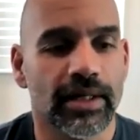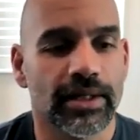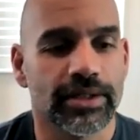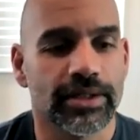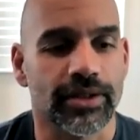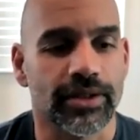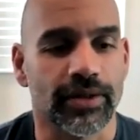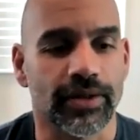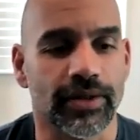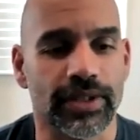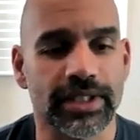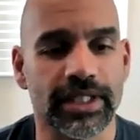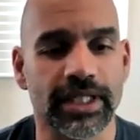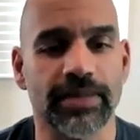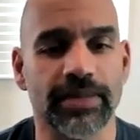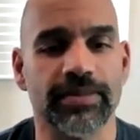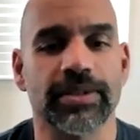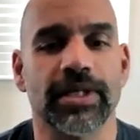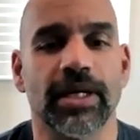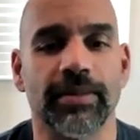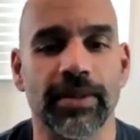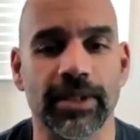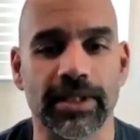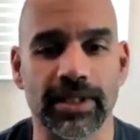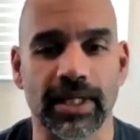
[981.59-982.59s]
So this keeps
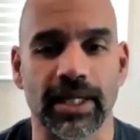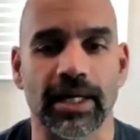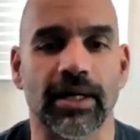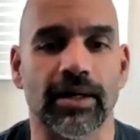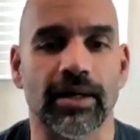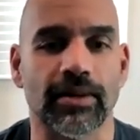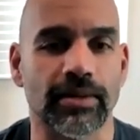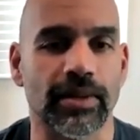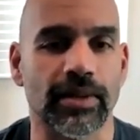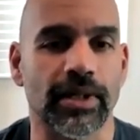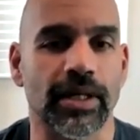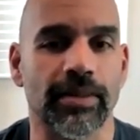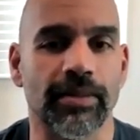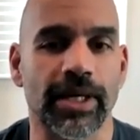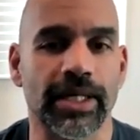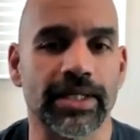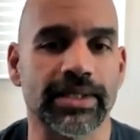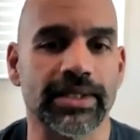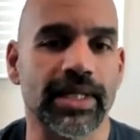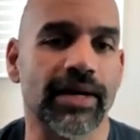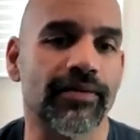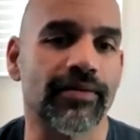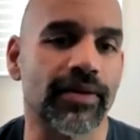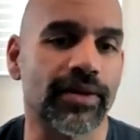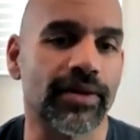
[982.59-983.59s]
coming down. It makes
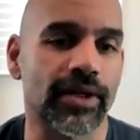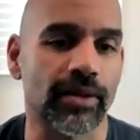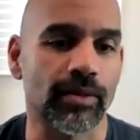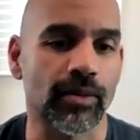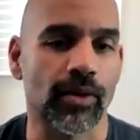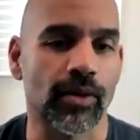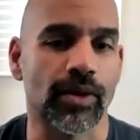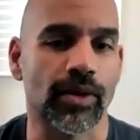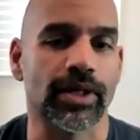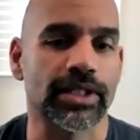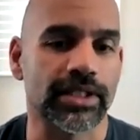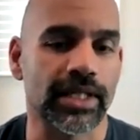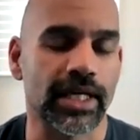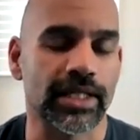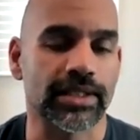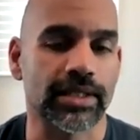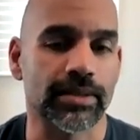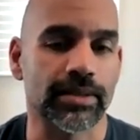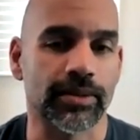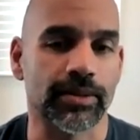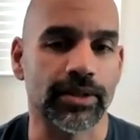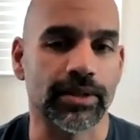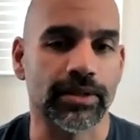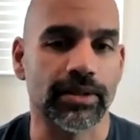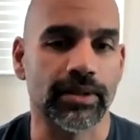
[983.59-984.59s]
everything more
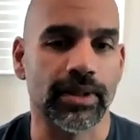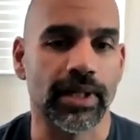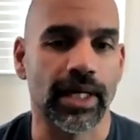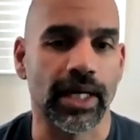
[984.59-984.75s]
accessible,